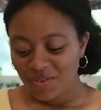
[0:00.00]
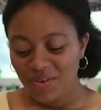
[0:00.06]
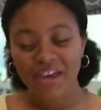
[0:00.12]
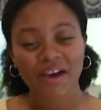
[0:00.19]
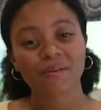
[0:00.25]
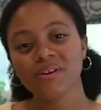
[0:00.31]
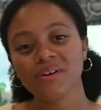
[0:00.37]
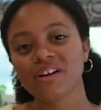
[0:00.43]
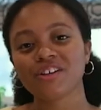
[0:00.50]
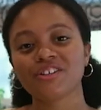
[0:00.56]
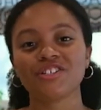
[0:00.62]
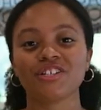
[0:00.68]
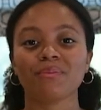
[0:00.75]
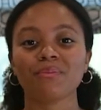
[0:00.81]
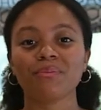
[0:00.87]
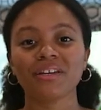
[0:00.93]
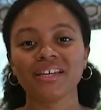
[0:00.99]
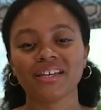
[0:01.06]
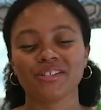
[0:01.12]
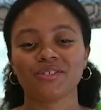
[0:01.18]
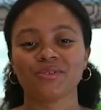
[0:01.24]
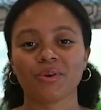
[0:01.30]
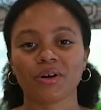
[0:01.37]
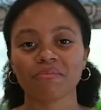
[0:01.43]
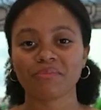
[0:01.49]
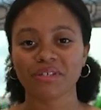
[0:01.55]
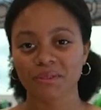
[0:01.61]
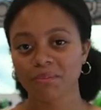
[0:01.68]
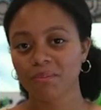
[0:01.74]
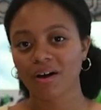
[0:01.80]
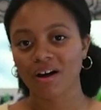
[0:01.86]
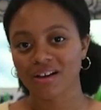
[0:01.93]
now we are jumping into our
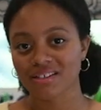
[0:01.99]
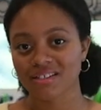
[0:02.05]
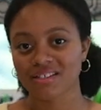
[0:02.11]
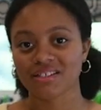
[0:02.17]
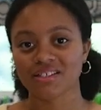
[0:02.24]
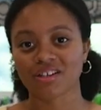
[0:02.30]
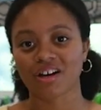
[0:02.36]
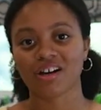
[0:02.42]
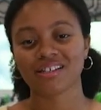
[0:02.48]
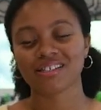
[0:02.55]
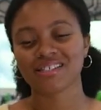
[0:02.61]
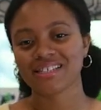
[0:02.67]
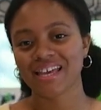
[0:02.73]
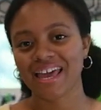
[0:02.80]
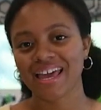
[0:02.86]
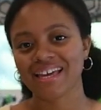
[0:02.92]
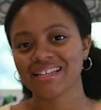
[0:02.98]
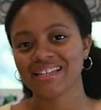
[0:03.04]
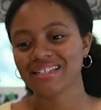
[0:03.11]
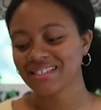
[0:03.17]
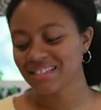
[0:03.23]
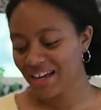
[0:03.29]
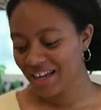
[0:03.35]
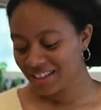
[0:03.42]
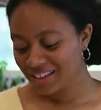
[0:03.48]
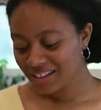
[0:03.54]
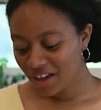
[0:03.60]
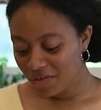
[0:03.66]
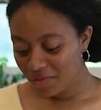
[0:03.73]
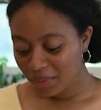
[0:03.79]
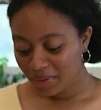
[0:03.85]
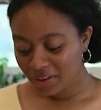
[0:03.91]
beet pasta sauce, and I
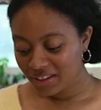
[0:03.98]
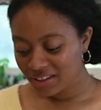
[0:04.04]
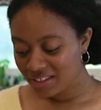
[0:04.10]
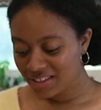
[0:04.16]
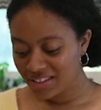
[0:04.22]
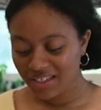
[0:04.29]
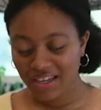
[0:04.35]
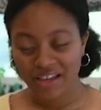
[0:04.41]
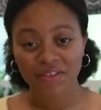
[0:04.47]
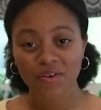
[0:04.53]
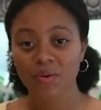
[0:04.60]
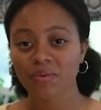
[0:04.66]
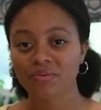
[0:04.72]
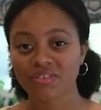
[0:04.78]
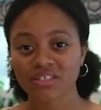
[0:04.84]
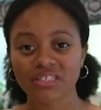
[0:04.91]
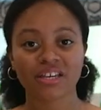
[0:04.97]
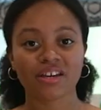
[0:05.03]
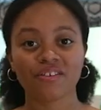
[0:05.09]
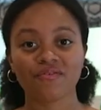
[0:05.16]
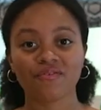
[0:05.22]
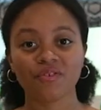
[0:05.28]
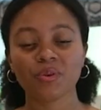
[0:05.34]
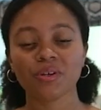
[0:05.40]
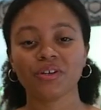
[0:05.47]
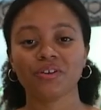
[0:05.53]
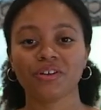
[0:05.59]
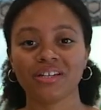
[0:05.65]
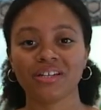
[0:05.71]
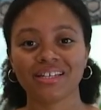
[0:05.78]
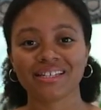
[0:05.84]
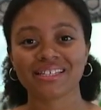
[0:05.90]
love pulling this together. We've just got a few
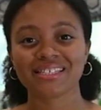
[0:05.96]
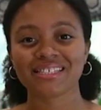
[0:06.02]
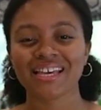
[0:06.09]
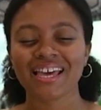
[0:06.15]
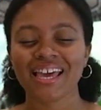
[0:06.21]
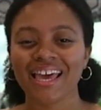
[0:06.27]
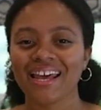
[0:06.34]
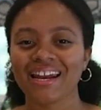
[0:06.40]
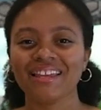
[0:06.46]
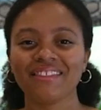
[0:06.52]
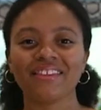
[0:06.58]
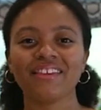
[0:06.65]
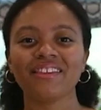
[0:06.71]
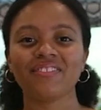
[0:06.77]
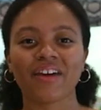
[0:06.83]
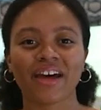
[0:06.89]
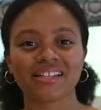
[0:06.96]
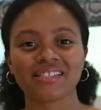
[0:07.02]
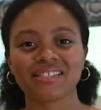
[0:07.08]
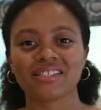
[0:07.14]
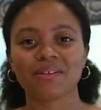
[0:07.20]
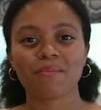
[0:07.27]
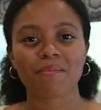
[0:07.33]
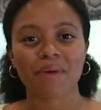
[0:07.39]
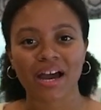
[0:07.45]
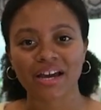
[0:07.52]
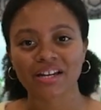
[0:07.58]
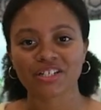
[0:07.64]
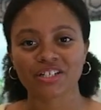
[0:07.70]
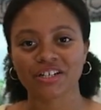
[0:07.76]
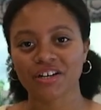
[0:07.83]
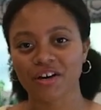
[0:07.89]
ingredients, and I think that's the
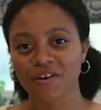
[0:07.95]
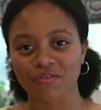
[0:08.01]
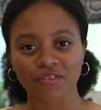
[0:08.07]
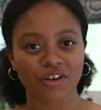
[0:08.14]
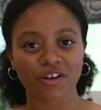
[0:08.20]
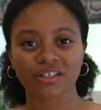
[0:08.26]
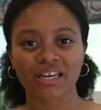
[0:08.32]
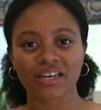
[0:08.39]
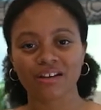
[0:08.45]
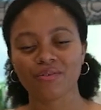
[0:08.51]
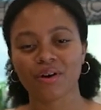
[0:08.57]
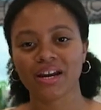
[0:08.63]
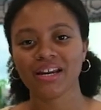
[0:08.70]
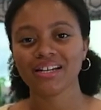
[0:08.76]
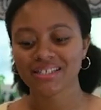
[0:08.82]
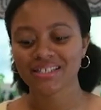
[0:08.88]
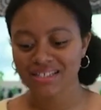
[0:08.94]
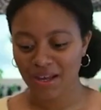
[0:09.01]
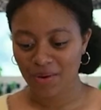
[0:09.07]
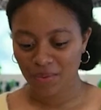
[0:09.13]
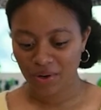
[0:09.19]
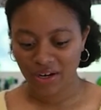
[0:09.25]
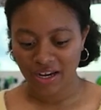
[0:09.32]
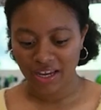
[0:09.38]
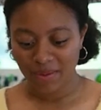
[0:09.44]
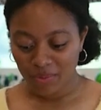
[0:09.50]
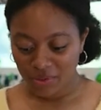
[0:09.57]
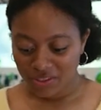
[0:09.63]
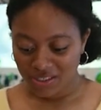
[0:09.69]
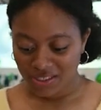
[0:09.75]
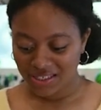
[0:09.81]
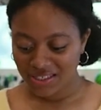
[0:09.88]
magic of cooking, right? Is that we're
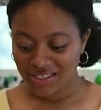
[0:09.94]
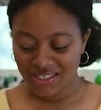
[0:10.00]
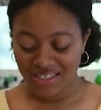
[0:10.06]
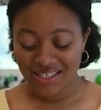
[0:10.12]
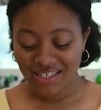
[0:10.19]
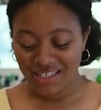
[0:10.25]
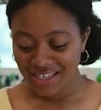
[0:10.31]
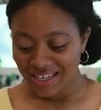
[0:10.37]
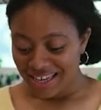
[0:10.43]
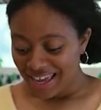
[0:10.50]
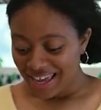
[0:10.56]
able to see